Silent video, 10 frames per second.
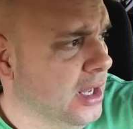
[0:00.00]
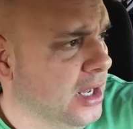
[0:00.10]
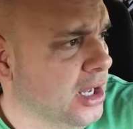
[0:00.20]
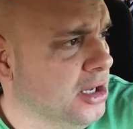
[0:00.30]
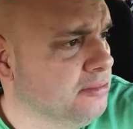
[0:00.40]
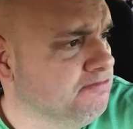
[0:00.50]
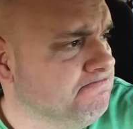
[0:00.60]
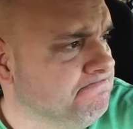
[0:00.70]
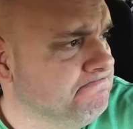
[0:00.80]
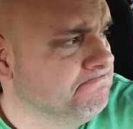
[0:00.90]
Um,
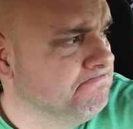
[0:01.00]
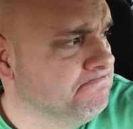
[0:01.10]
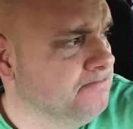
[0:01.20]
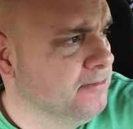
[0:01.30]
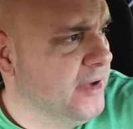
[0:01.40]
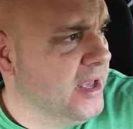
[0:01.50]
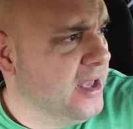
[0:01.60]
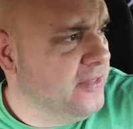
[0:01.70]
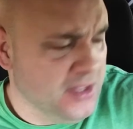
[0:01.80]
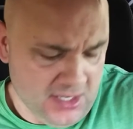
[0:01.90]

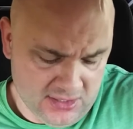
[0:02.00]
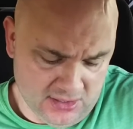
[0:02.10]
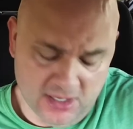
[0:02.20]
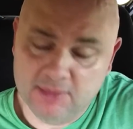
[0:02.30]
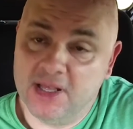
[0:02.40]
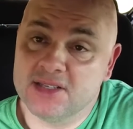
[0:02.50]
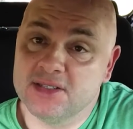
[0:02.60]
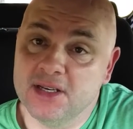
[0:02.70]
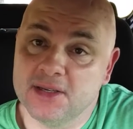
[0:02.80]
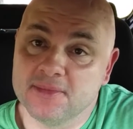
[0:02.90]
and then I saw him
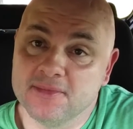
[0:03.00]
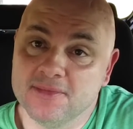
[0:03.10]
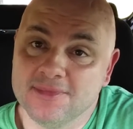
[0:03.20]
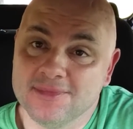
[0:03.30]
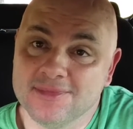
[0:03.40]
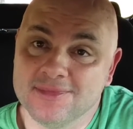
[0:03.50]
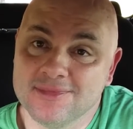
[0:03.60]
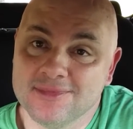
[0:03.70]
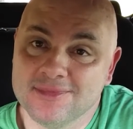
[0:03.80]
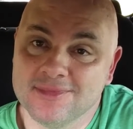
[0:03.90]
last night,
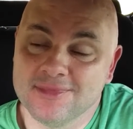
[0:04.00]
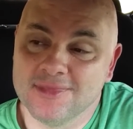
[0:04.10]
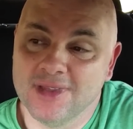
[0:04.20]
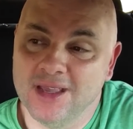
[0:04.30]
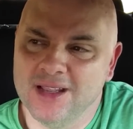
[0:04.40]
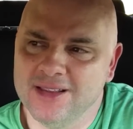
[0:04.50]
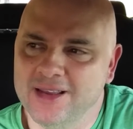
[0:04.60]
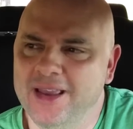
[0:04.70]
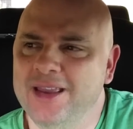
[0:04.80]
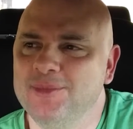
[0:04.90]
and I was
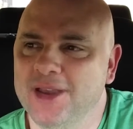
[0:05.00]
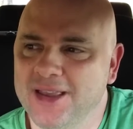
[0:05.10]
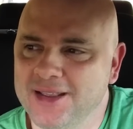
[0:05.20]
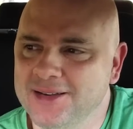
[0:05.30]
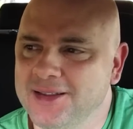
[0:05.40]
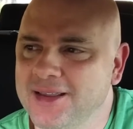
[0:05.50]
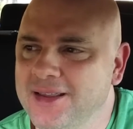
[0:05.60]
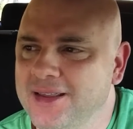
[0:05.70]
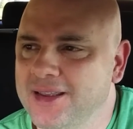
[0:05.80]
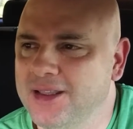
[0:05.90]
like, hey, man
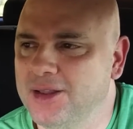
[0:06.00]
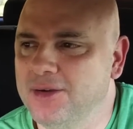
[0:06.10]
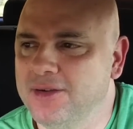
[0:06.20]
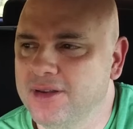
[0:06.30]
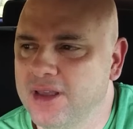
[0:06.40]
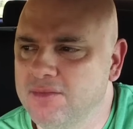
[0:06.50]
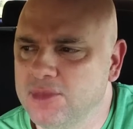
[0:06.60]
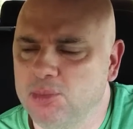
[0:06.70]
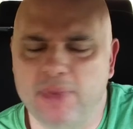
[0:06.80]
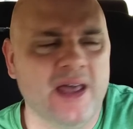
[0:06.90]
you know, gave him
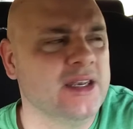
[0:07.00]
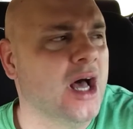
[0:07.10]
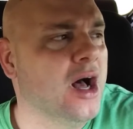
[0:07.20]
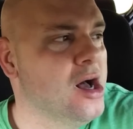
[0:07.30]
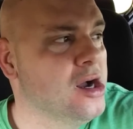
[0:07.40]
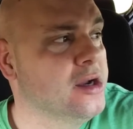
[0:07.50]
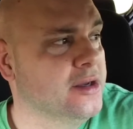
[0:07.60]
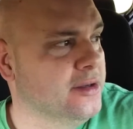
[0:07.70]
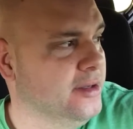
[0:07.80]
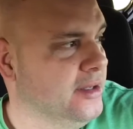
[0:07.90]
the panda hug
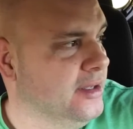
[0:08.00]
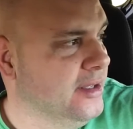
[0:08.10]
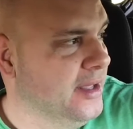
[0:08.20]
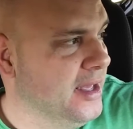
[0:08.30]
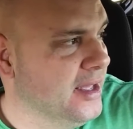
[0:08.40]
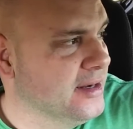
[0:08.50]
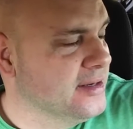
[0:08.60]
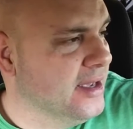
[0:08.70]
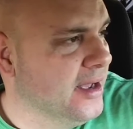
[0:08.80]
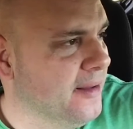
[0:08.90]

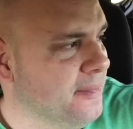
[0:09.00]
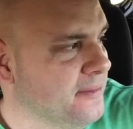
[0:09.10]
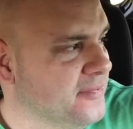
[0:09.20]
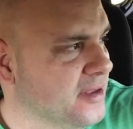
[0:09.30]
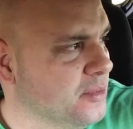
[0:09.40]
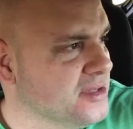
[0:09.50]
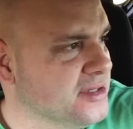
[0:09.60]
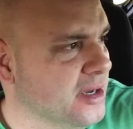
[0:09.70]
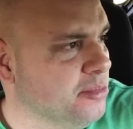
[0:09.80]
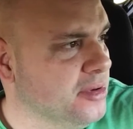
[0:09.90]
and um, said,
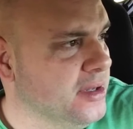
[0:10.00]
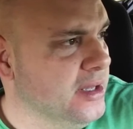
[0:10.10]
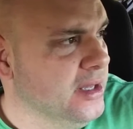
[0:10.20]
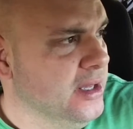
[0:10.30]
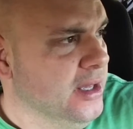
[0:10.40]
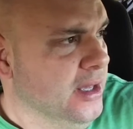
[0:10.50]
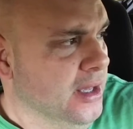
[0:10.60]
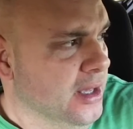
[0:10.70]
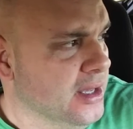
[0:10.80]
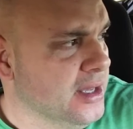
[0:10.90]
What's up?
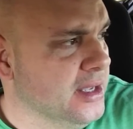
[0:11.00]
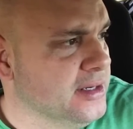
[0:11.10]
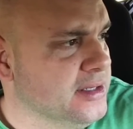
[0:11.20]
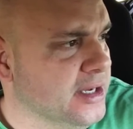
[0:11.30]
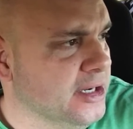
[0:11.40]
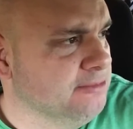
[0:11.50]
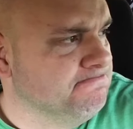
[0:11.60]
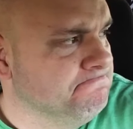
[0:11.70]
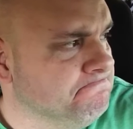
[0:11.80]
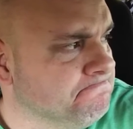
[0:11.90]
And
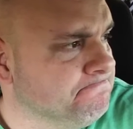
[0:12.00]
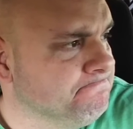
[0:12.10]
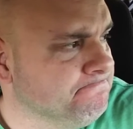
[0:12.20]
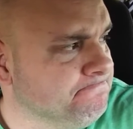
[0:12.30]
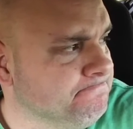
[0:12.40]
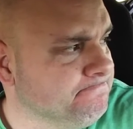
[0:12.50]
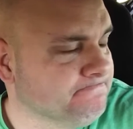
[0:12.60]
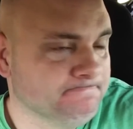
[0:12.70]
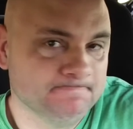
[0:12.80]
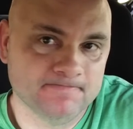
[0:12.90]
um,
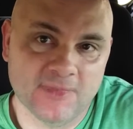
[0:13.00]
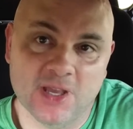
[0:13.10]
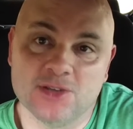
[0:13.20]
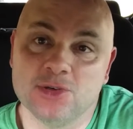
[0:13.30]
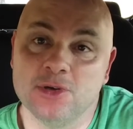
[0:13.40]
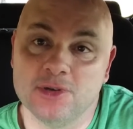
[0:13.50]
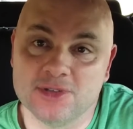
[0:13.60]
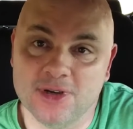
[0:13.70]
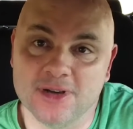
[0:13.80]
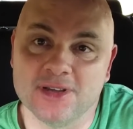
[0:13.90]
guess who he was
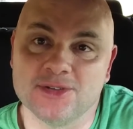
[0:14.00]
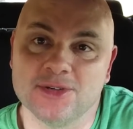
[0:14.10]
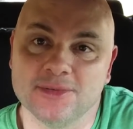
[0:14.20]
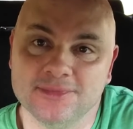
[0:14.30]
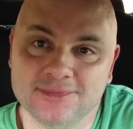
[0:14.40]
talking to?